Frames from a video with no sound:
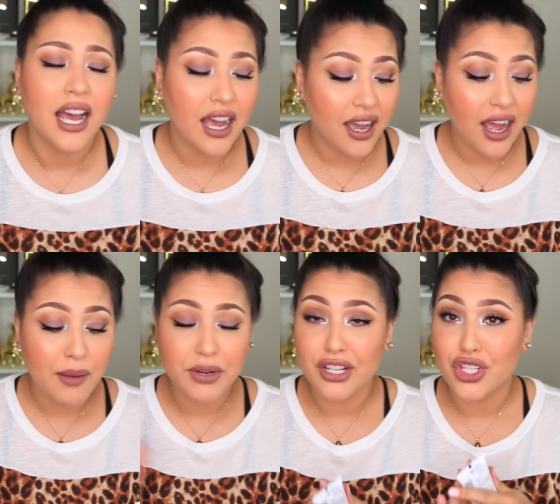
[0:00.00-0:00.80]
uh,
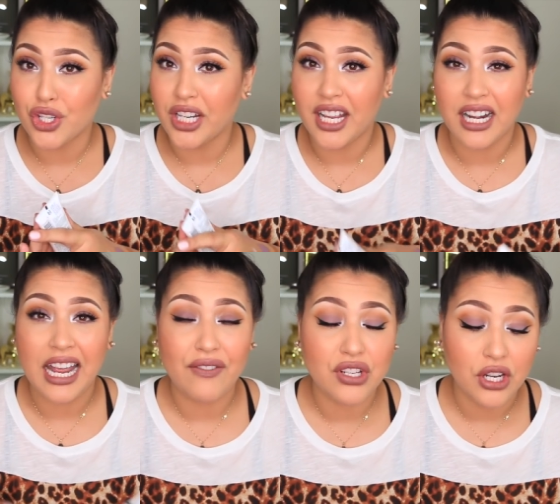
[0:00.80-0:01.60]
I'm not sure yet. I
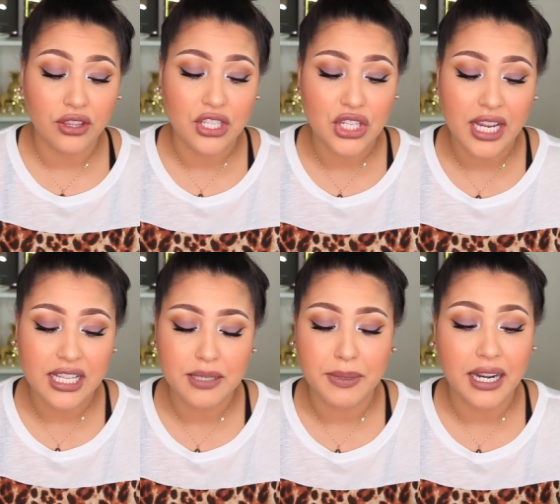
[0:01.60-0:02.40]
haven't checked the
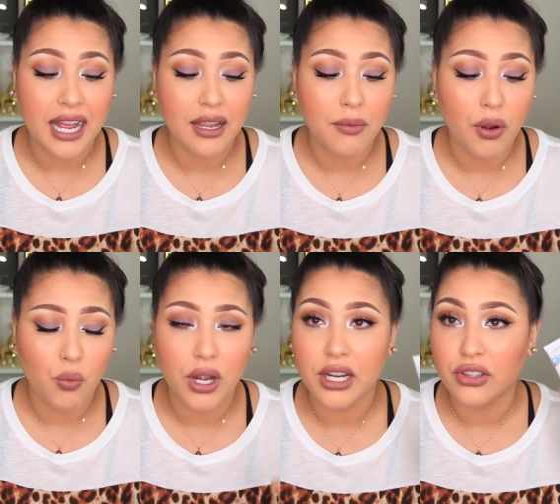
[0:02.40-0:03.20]
shades, but I
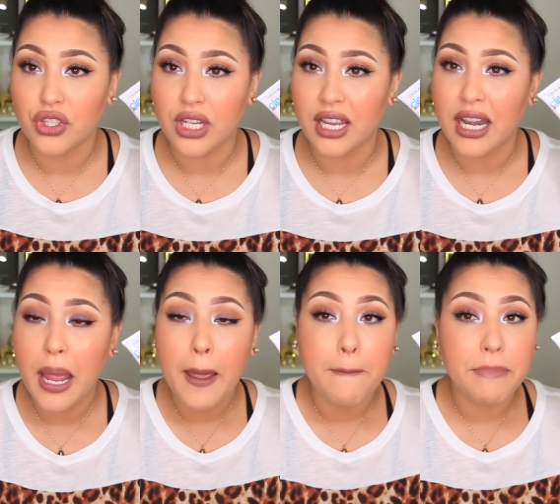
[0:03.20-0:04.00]
am wearing the shade
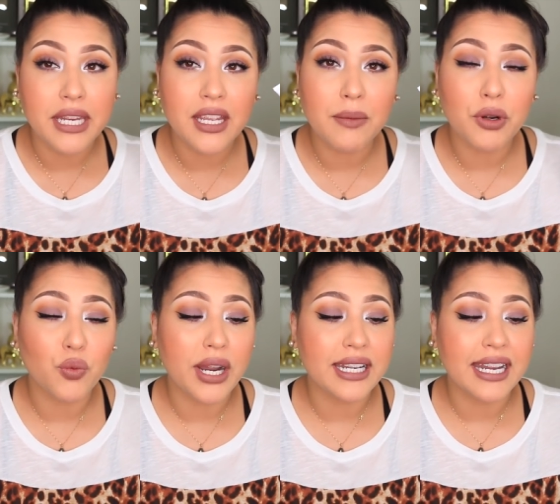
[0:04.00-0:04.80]
medium
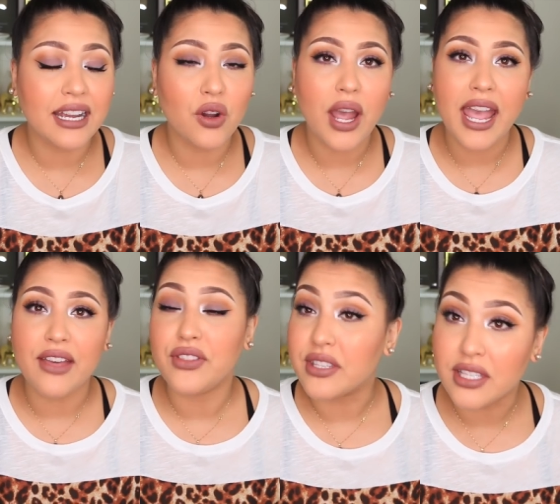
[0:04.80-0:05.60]
right now.
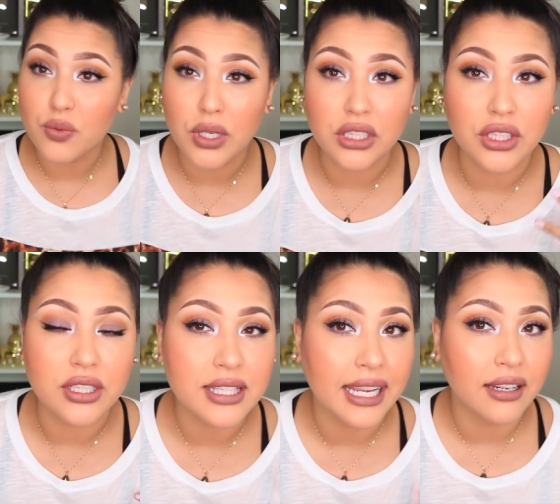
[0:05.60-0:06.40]
And this is what it
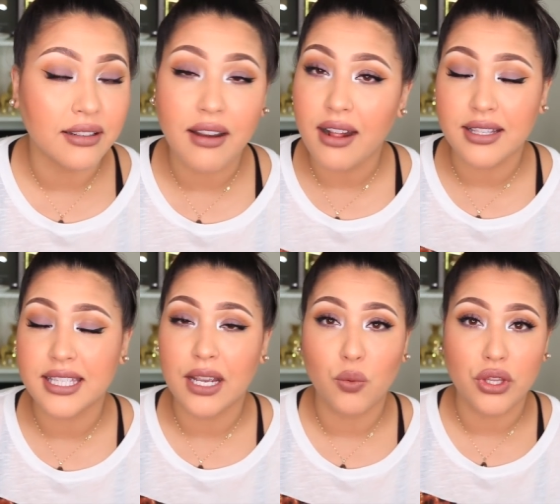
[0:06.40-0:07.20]
looks like not
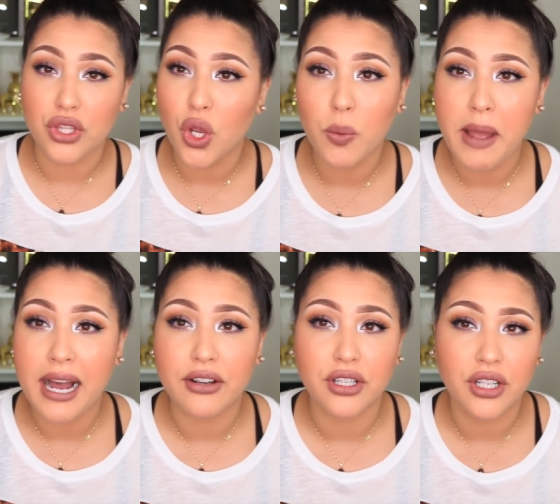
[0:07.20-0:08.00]
set with no
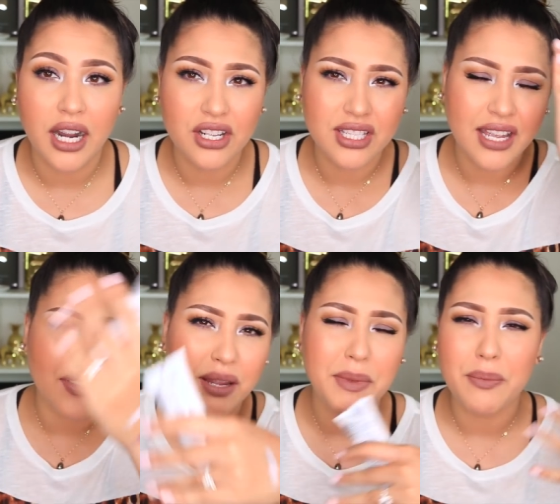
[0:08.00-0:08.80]
powder. I just
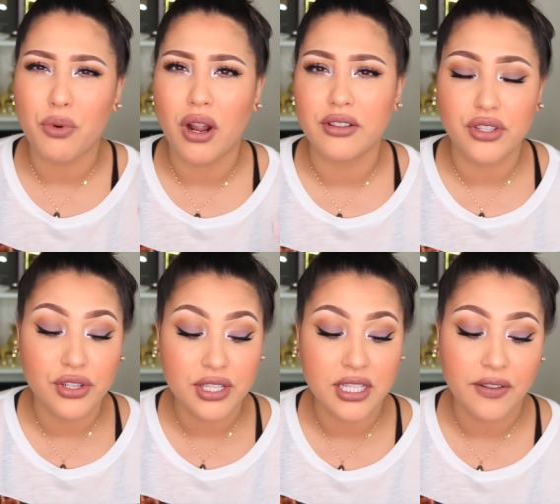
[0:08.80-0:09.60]
have like my bronzer
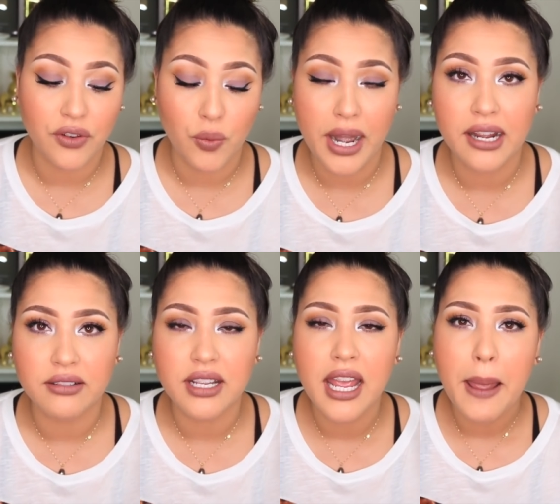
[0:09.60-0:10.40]
and stuff
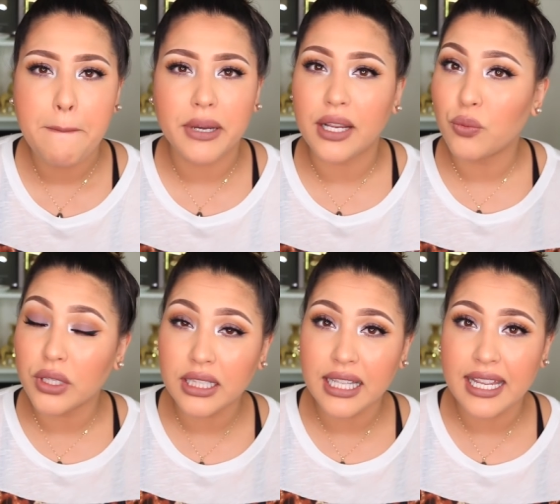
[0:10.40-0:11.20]
around, but I
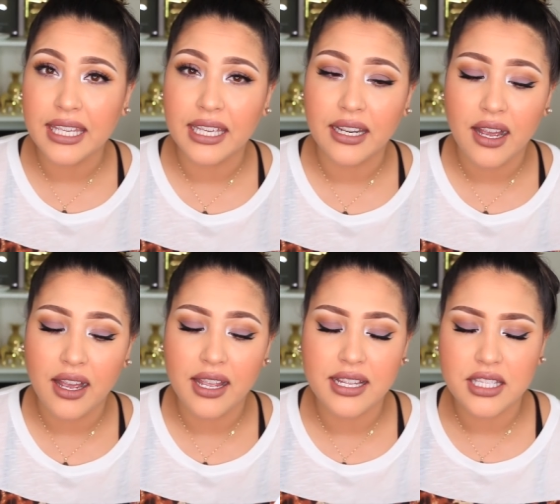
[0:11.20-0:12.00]
really like it.
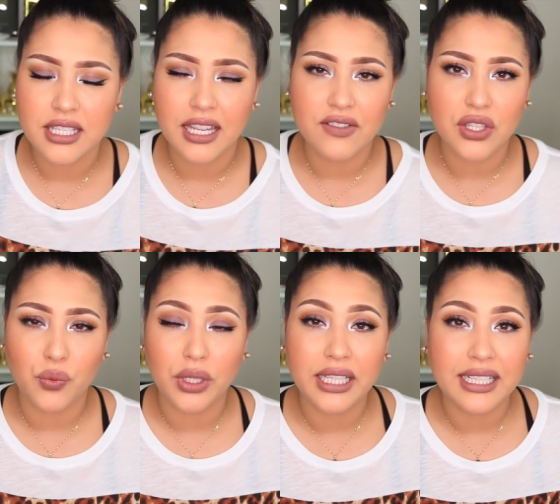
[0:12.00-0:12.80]
Uh, it gives a
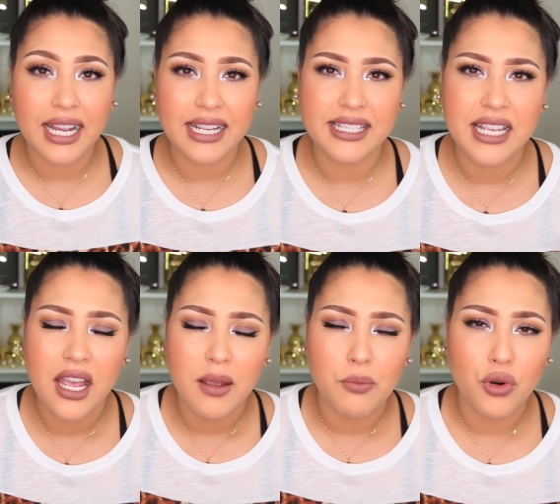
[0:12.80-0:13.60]
really nice
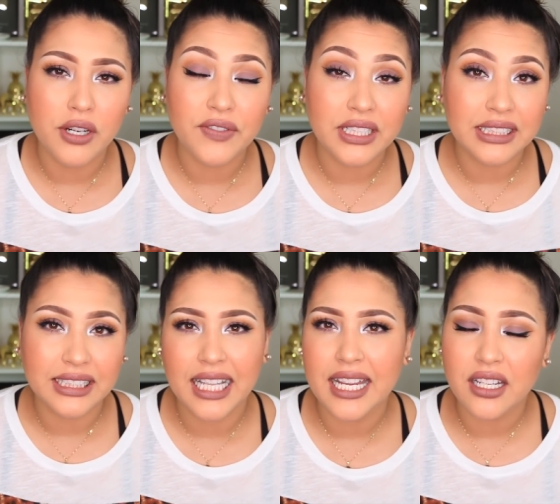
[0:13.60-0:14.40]
more of a
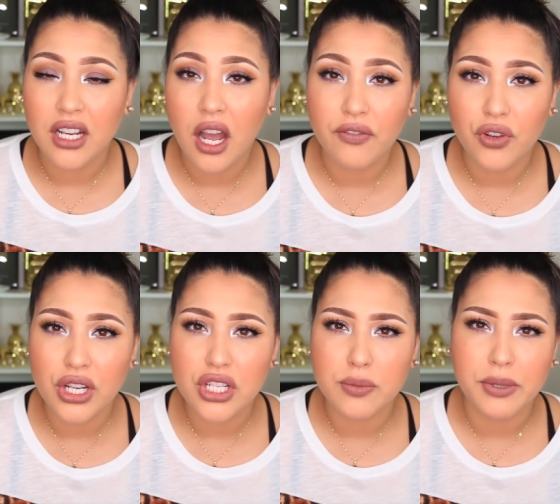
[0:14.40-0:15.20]
light
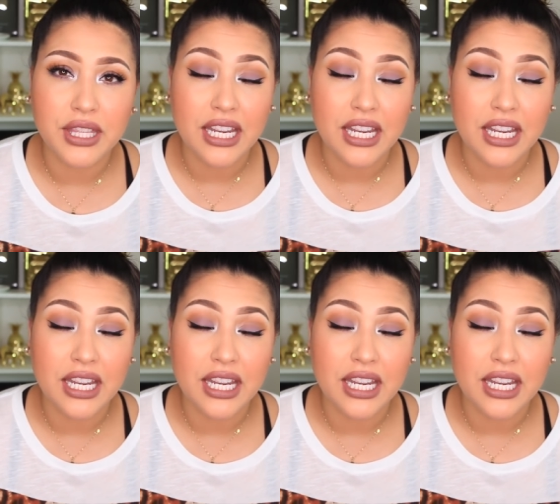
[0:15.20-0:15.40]
coverage, but